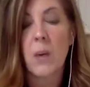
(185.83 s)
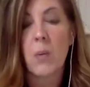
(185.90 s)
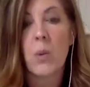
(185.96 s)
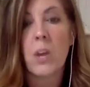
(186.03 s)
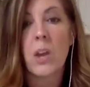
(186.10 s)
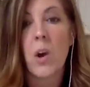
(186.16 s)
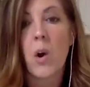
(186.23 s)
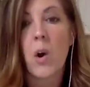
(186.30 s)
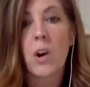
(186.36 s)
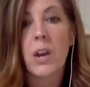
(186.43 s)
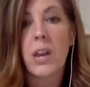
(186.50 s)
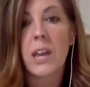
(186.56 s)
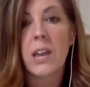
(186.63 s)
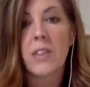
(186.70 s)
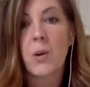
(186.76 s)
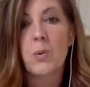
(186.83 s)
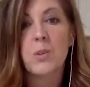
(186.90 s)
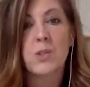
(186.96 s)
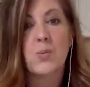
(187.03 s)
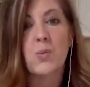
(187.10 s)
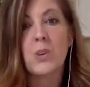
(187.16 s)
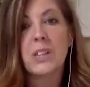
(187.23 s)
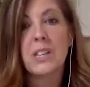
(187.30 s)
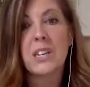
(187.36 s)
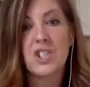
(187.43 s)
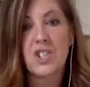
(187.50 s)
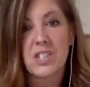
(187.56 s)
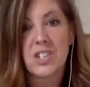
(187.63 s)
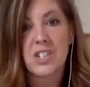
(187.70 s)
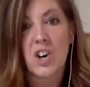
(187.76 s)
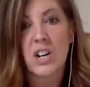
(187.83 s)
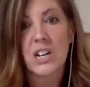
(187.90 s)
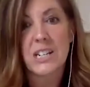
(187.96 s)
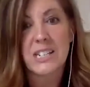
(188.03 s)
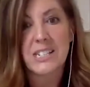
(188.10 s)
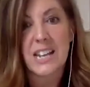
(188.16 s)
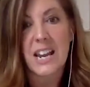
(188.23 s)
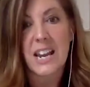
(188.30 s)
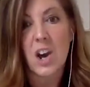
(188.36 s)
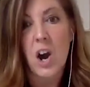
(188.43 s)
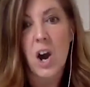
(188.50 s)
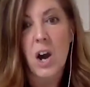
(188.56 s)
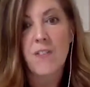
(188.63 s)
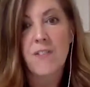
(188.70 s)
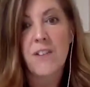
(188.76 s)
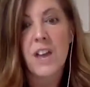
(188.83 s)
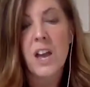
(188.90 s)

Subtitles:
was really just starting to take off,